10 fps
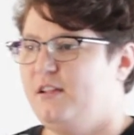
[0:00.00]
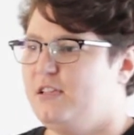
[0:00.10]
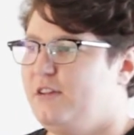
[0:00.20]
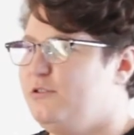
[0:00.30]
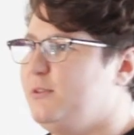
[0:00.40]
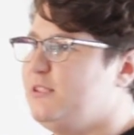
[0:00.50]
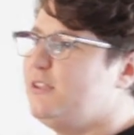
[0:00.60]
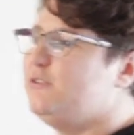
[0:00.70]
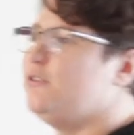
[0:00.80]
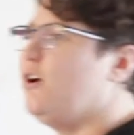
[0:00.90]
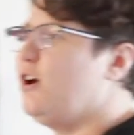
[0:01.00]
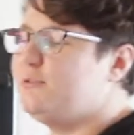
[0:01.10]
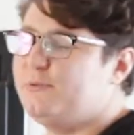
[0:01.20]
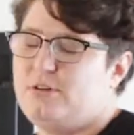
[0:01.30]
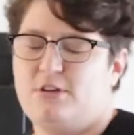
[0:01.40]
they have to be sent to the
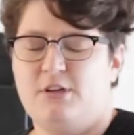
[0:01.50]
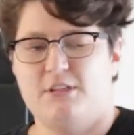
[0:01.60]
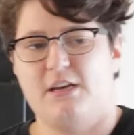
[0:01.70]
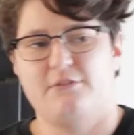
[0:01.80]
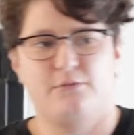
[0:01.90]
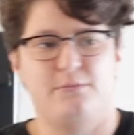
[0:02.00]
hospital, they have to